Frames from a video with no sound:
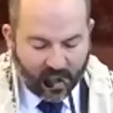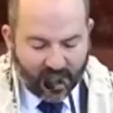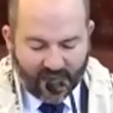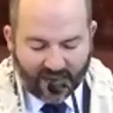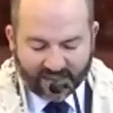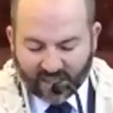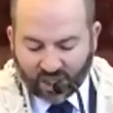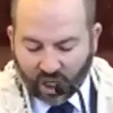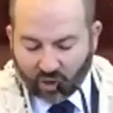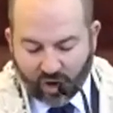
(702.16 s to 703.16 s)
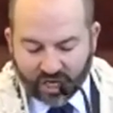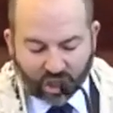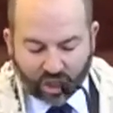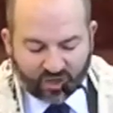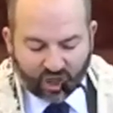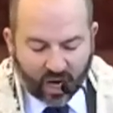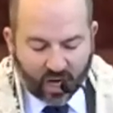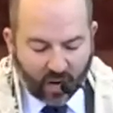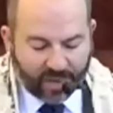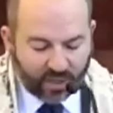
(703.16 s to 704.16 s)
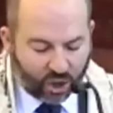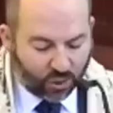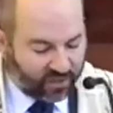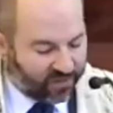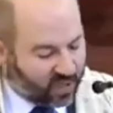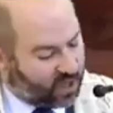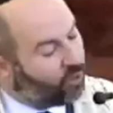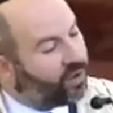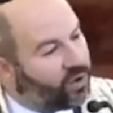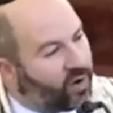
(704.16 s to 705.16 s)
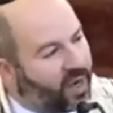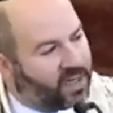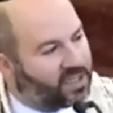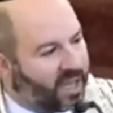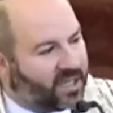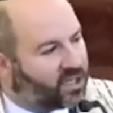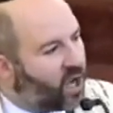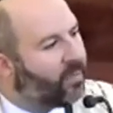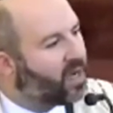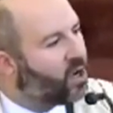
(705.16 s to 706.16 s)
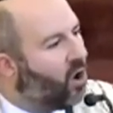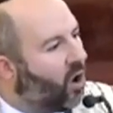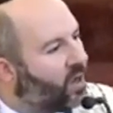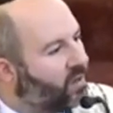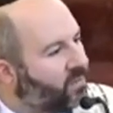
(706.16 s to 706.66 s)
has the generation of Jacob and Joseph here in the United States come and gone?